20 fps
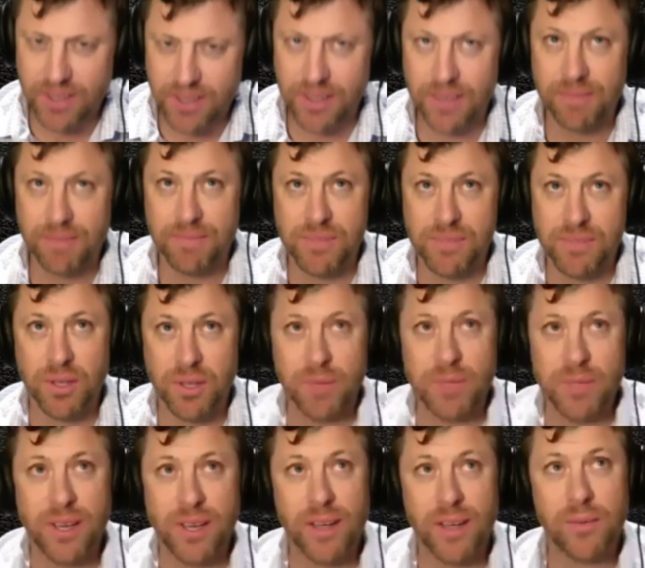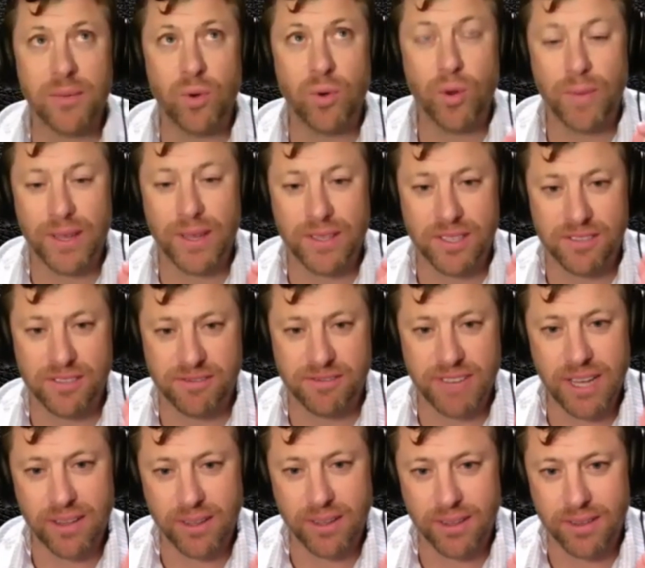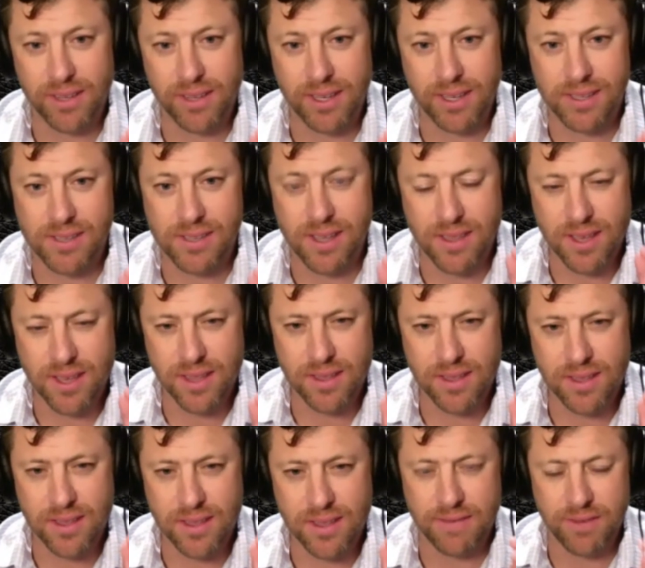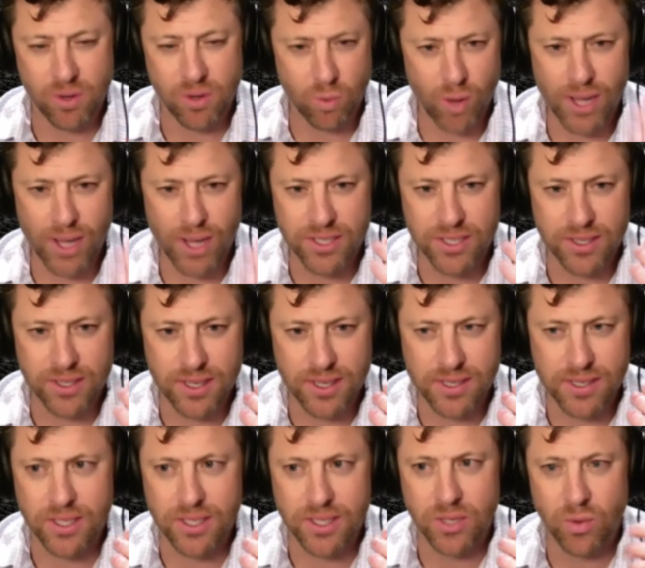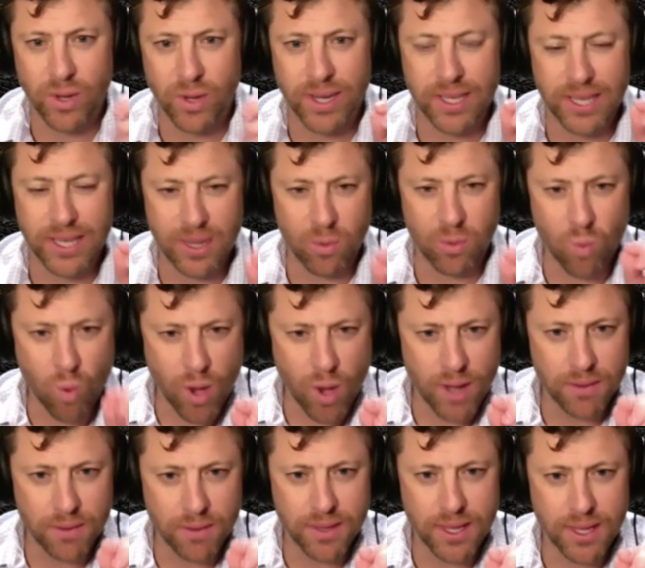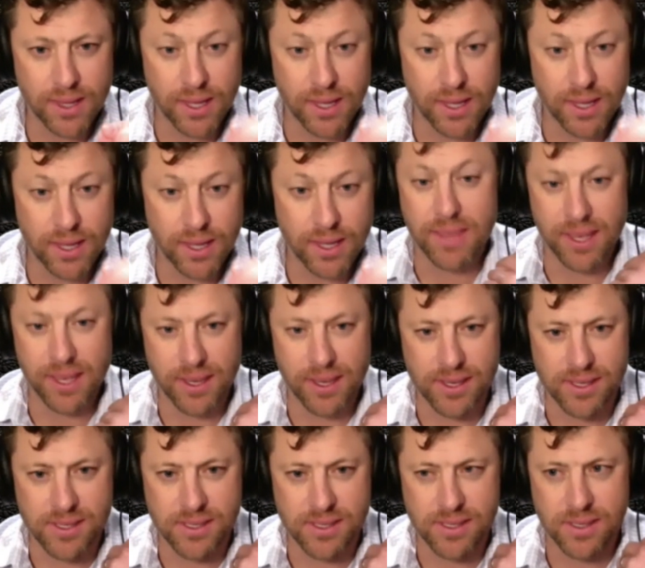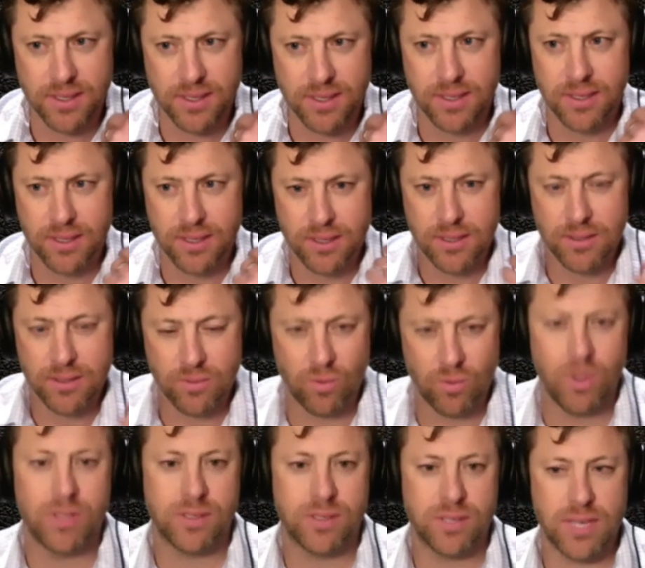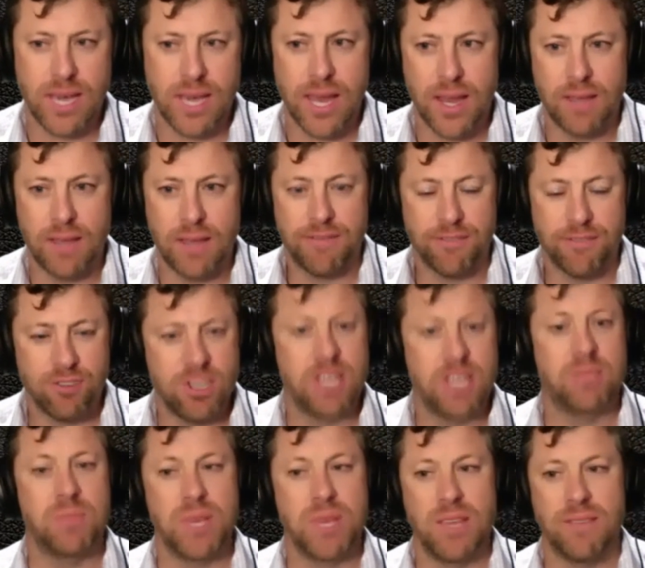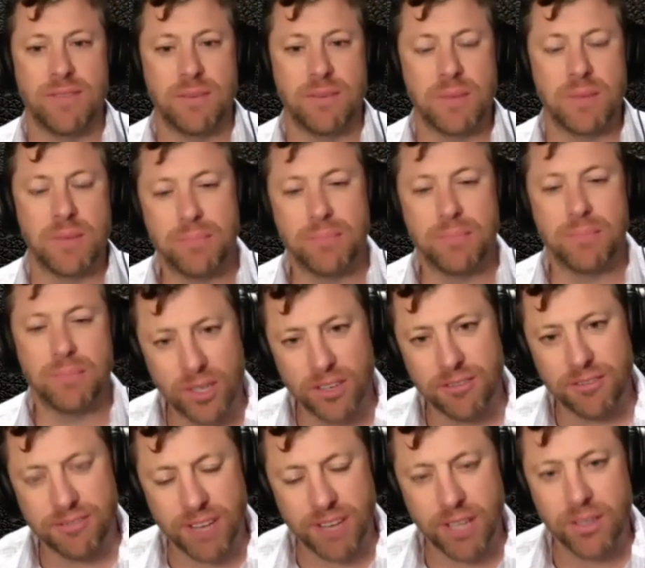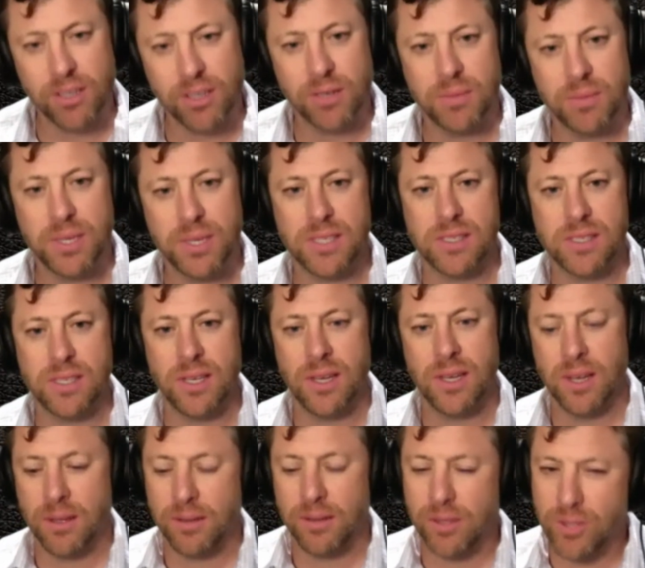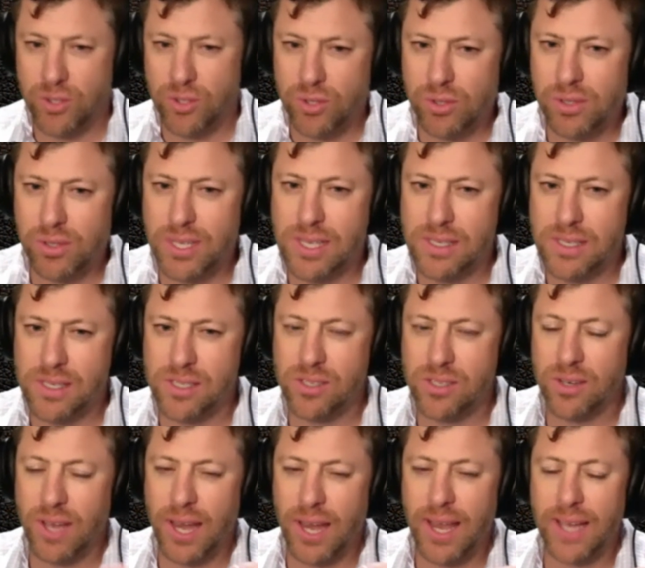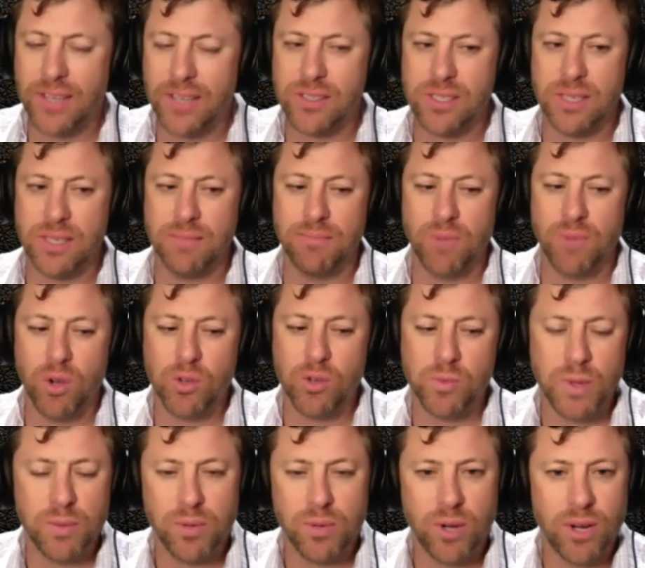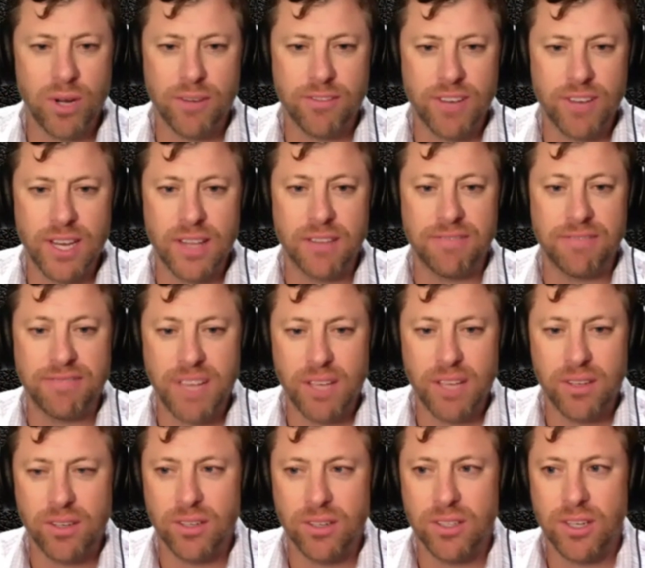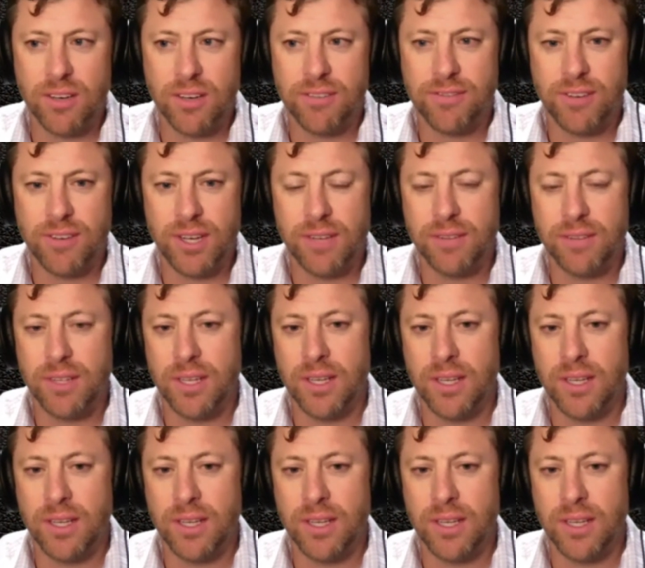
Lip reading: So let me talk more about this failing thing, because I think that if you're watching this and you want to get one thing that I think is what's kind of freed me from the burden of failure, because the truth is you're not actually, most people aren't afraid of the failure. They're afraid of the